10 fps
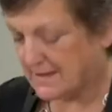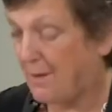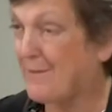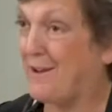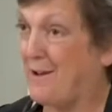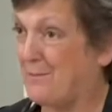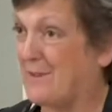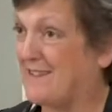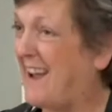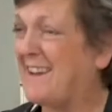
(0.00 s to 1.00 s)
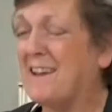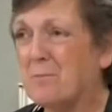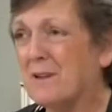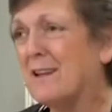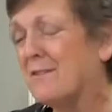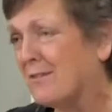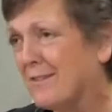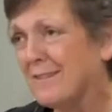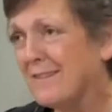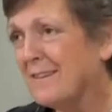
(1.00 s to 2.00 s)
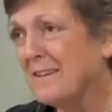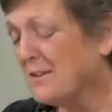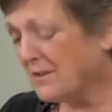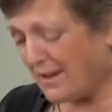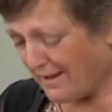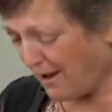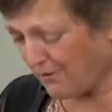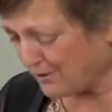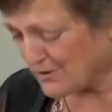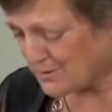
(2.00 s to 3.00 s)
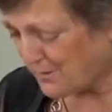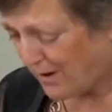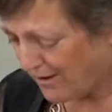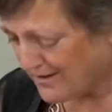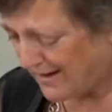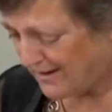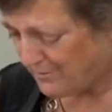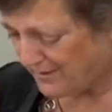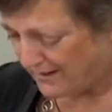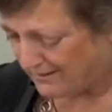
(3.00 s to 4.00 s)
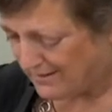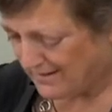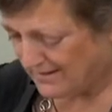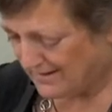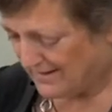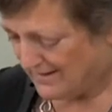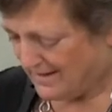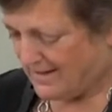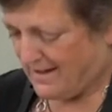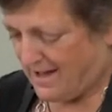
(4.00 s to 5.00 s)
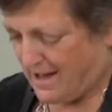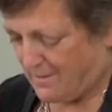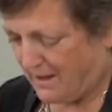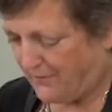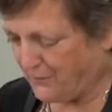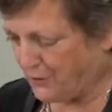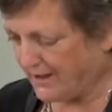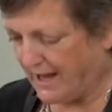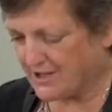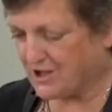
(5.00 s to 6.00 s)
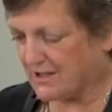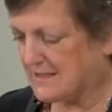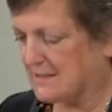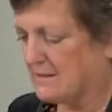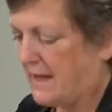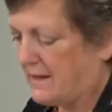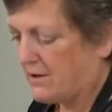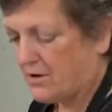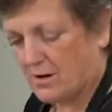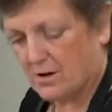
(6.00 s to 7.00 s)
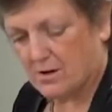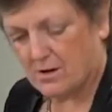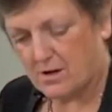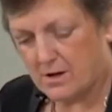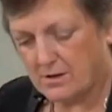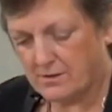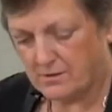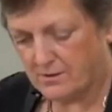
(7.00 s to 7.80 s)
coming up. It, I can't believe how close we are to Halloween. Um, if you're catching us later on